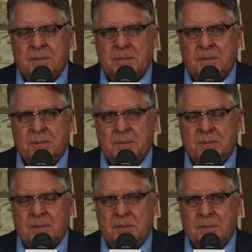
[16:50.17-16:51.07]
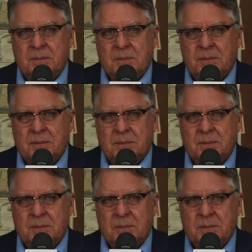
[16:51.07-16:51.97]

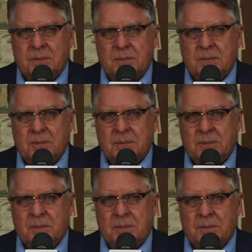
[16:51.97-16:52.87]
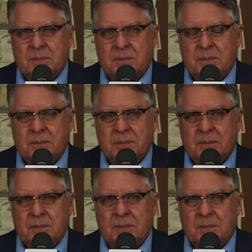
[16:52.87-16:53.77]

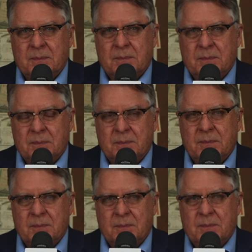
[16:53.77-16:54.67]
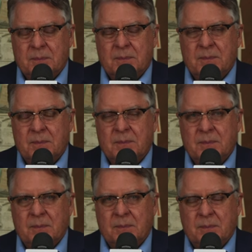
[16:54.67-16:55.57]

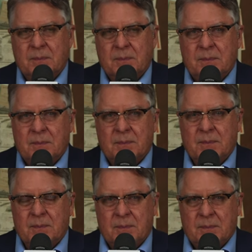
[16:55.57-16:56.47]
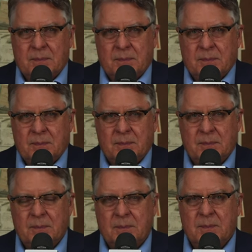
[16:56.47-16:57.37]

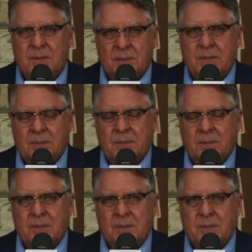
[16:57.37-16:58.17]
(not speaking)